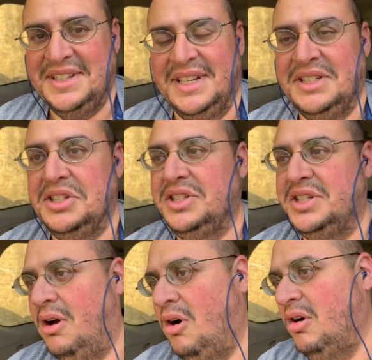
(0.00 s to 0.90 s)
and just
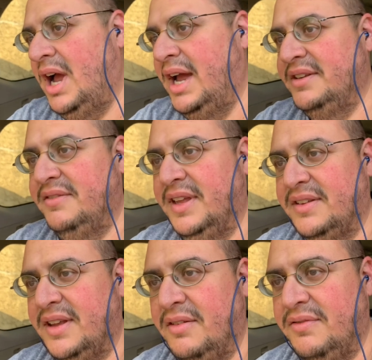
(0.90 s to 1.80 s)
all kinds of things.
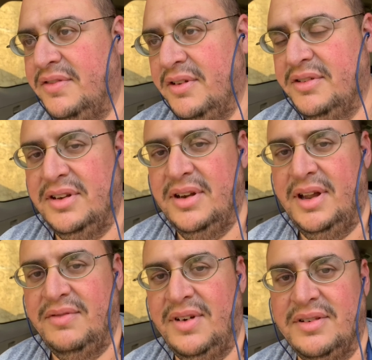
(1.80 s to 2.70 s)
For those that
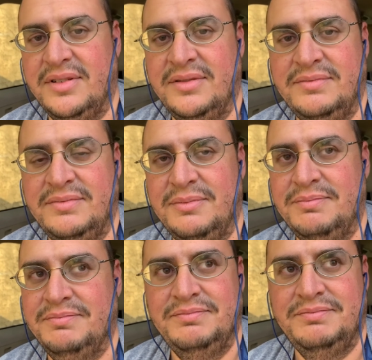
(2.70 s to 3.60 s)
have never
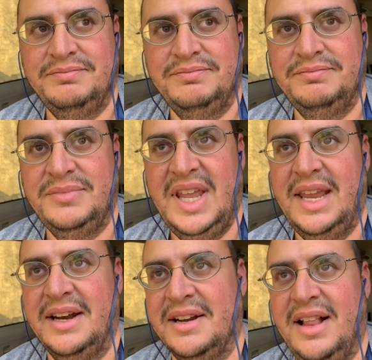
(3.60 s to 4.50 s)

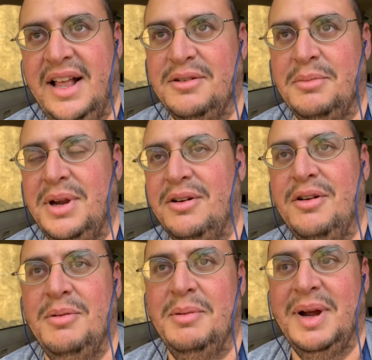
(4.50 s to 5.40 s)
taken a class with me or
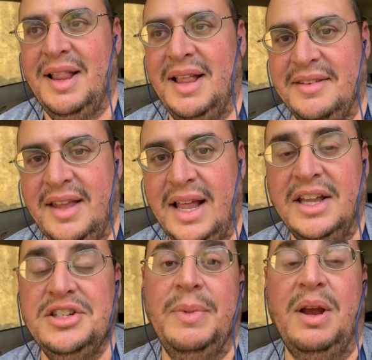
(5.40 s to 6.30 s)
know about my classes, I
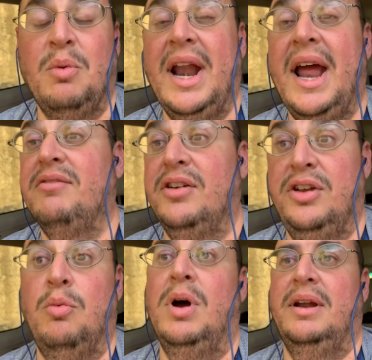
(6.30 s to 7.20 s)
let you make whatever
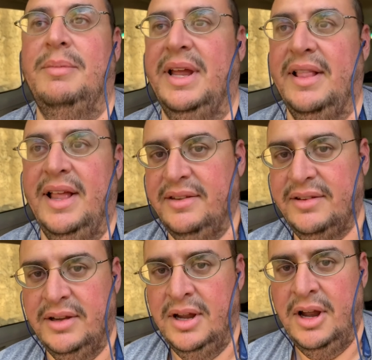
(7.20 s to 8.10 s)
you want in my class.
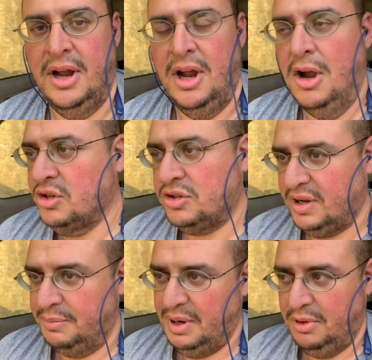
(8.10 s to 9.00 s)
So
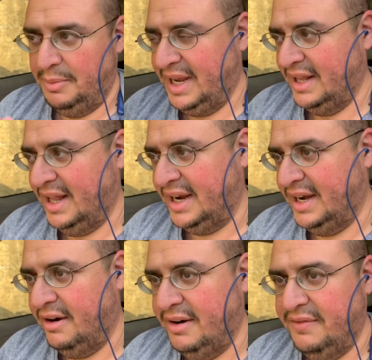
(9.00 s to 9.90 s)
some people are making like a
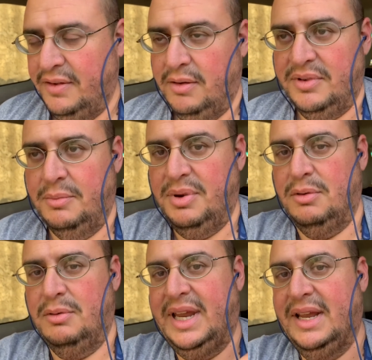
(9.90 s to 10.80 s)
narrative film, some people
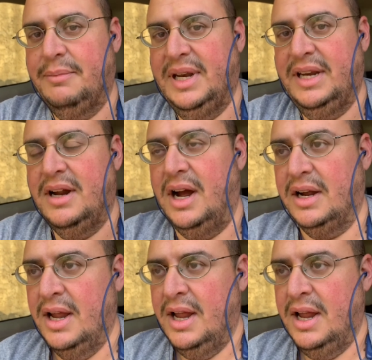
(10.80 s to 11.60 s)
are making a mini doc,